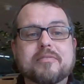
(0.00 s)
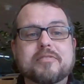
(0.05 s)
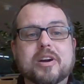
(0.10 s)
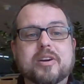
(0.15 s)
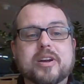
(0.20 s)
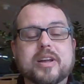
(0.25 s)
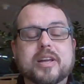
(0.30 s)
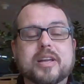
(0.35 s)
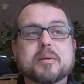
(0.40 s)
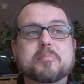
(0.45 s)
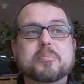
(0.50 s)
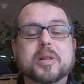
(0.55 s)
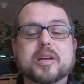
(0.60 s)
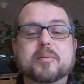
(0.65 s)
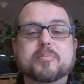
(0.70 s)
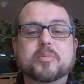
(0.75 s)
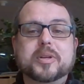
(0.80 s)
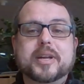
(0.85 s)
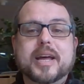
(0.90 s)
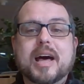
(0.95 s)
are very
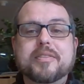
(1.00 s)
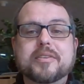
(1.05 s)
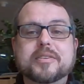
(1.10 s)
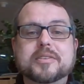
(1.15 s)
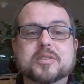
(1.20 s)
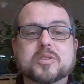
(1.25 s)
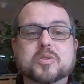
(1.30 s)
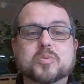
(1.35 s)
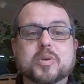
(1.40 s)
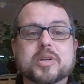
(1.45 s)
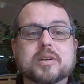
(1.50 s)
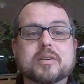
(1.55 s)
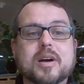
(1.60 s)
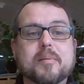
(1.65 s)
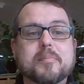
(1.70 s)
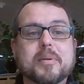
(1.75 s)
applicable to others as well.